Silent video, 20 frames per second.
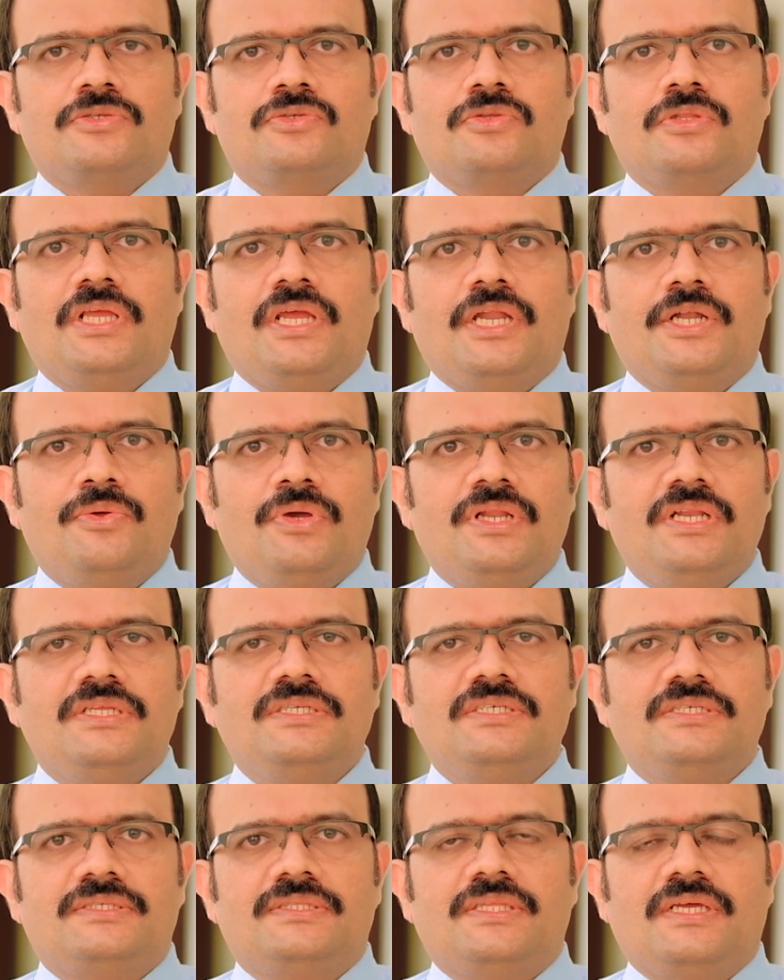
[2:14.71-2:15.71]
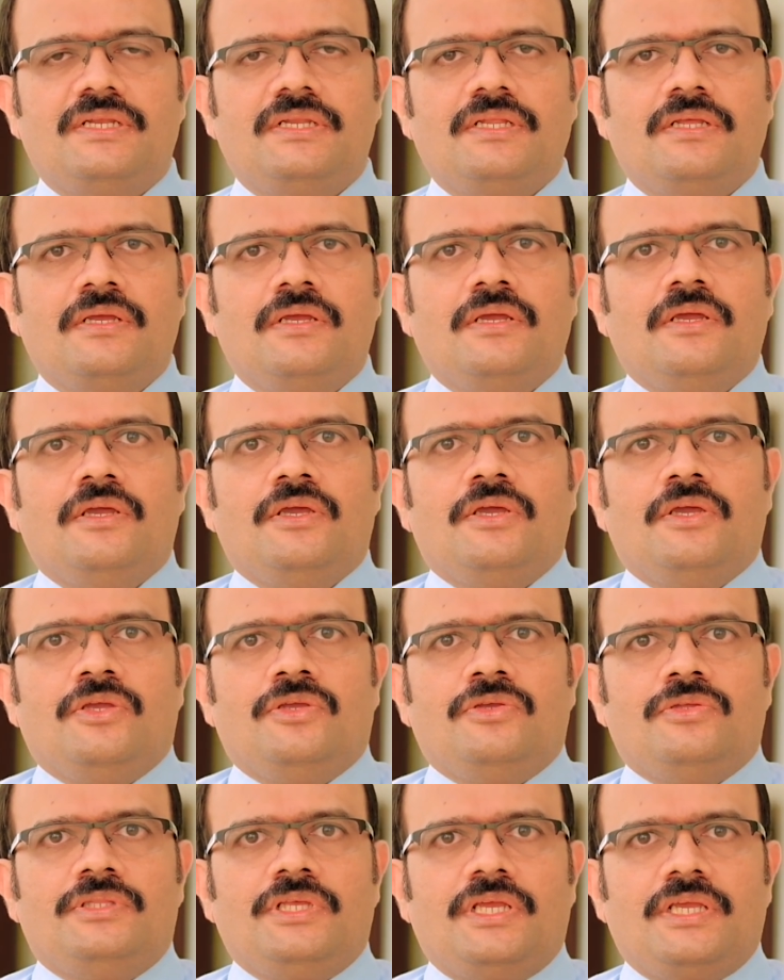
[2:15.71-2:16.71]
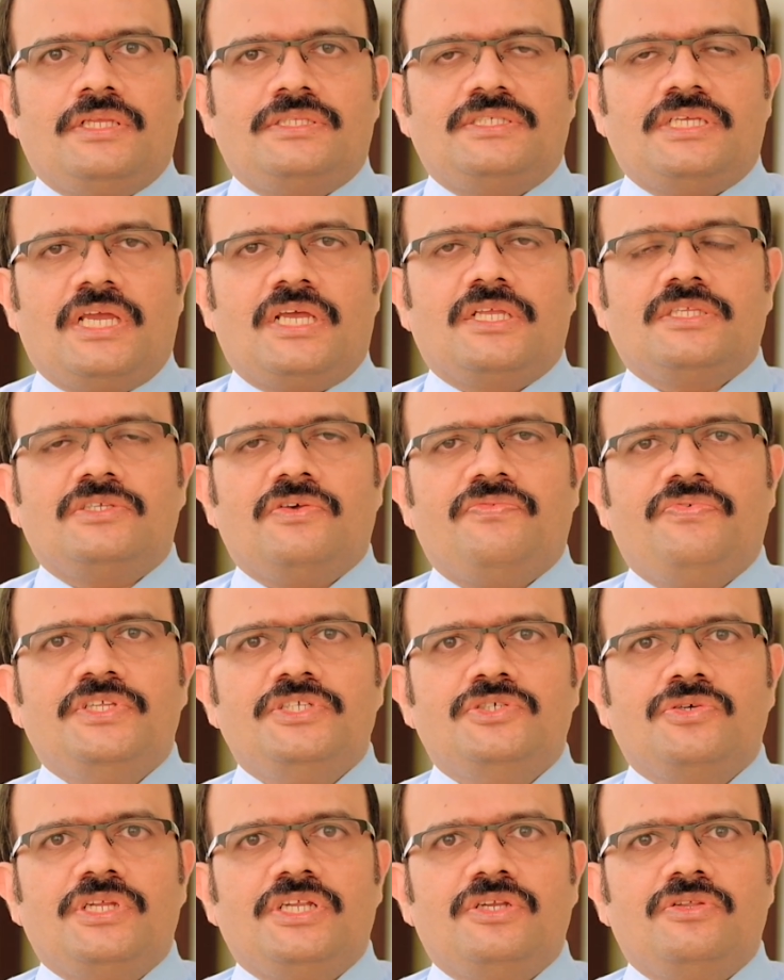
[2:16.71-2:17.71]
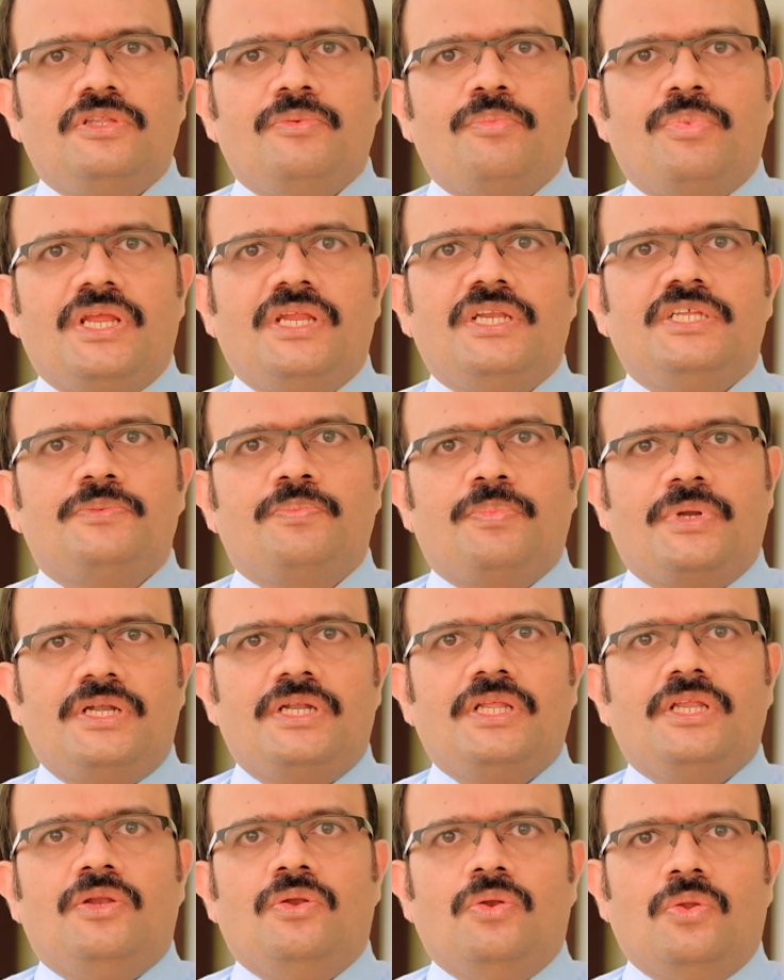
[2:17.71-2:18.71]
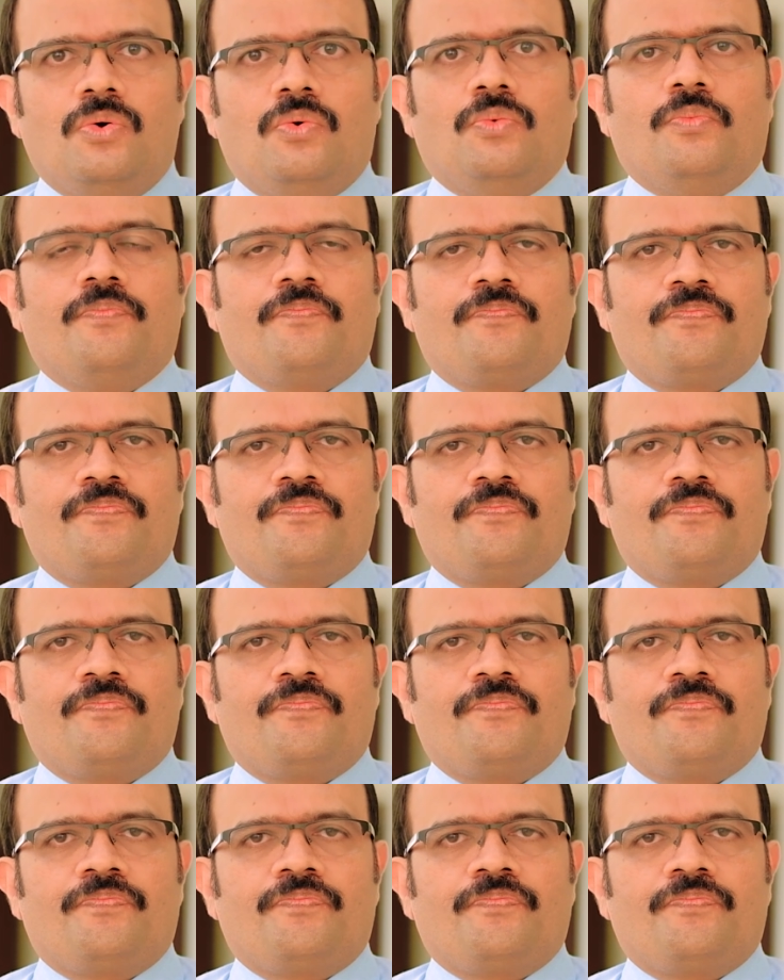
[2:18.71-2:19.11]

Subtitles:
So the advantage is that the chance of injury to the brain is pretty low,